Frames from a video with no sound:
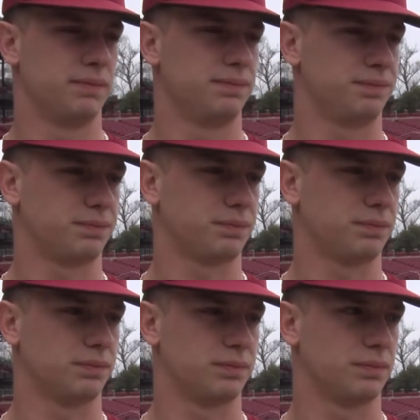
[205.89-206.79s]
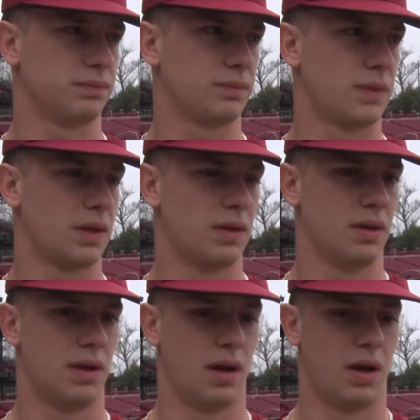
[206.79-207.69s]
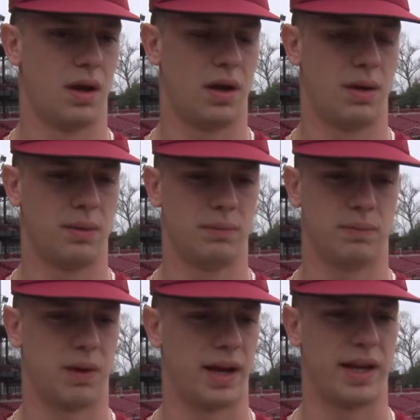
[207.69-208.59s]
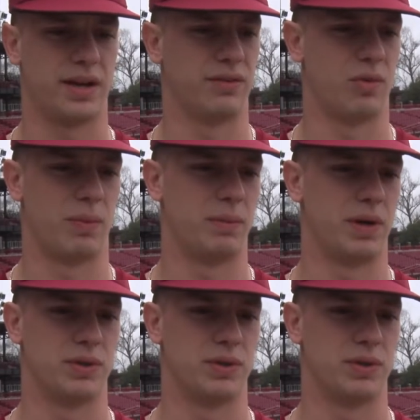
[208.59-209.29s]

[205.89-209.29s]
Who diagnosed you? Um, I can't even remember.